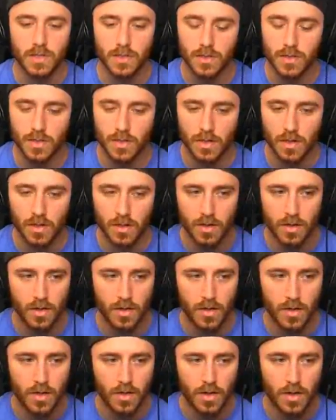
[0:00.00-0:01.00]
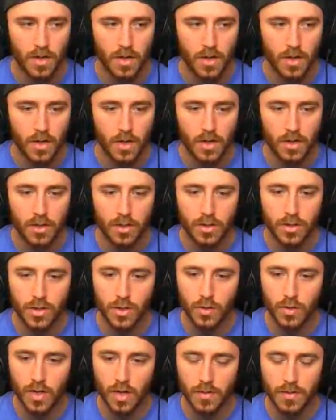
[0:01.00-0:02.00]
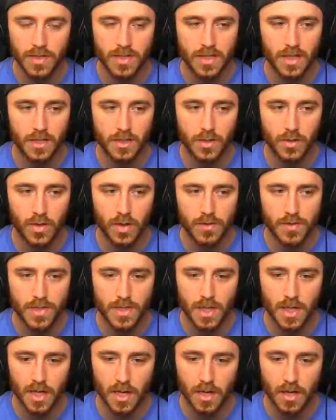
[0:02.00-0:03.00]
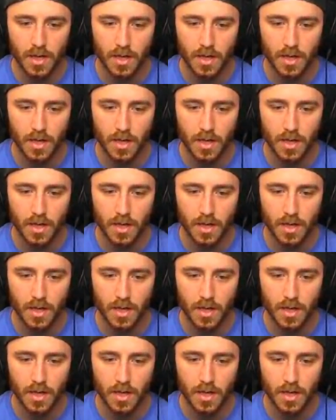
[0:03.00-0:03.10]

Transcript: Oh yeah, I was gonna say, how are you watching? Two come and see. Two come and see.